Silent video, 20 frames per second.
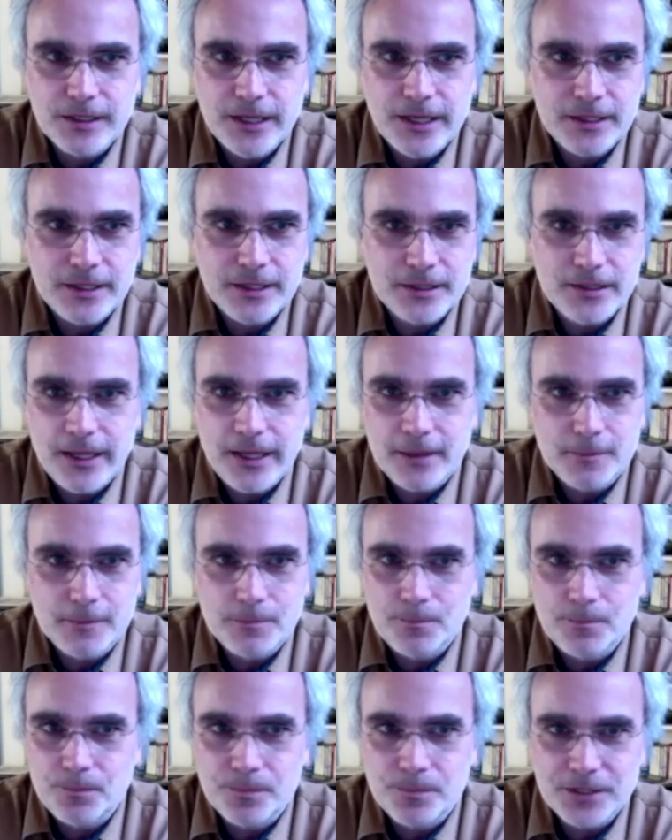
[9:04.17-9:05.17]
That
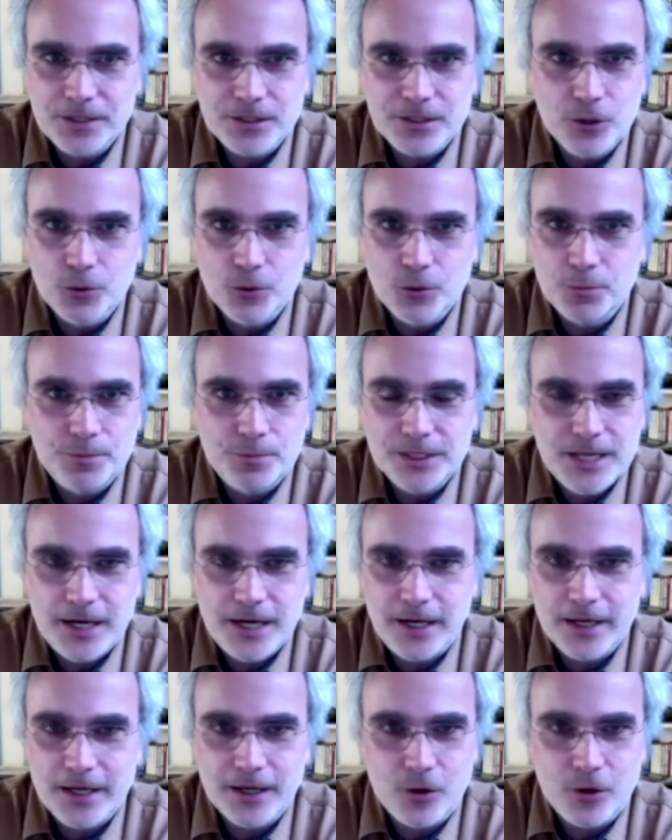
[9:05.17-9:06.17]
has it's
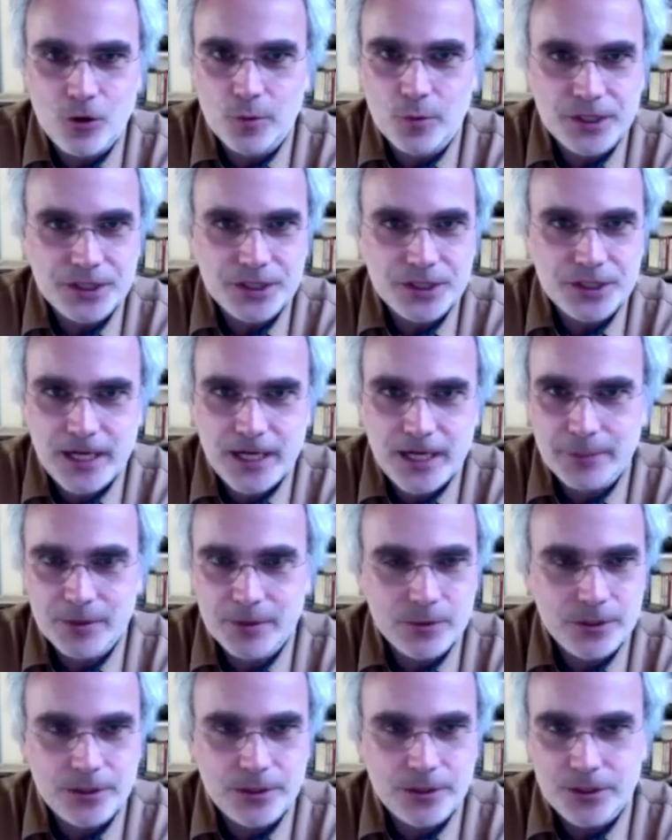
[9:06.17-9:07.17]
not like a homework assignment
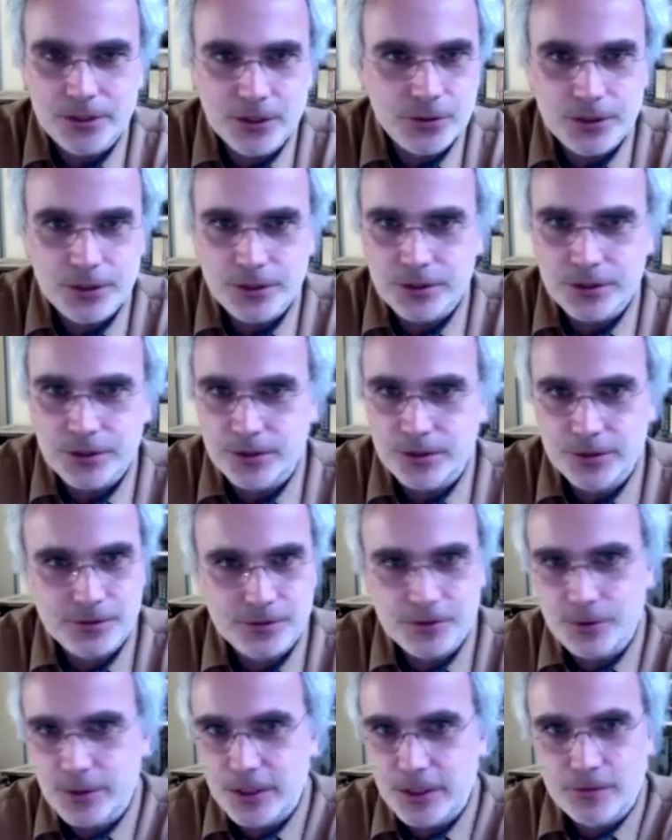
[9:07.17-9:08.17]
where you're
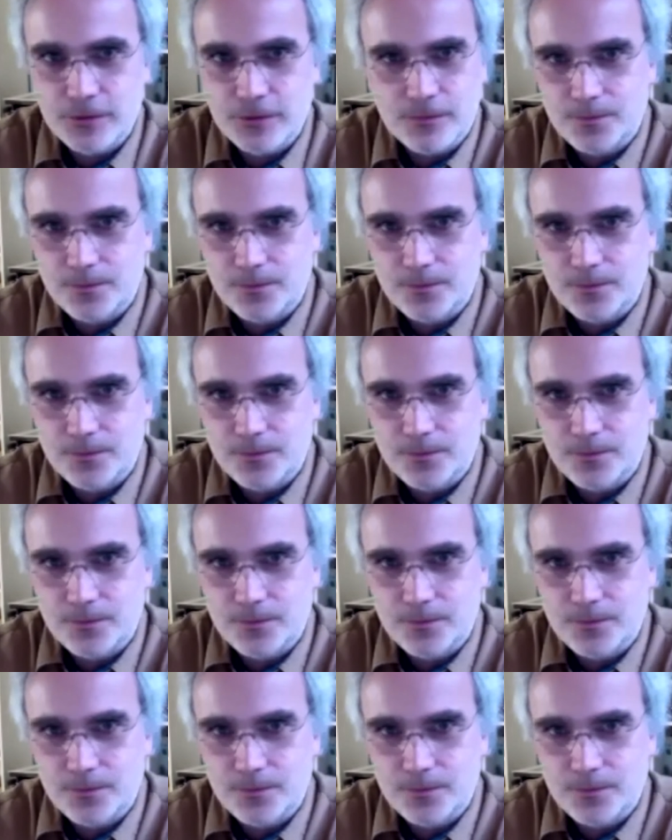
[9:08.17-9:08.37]
doing,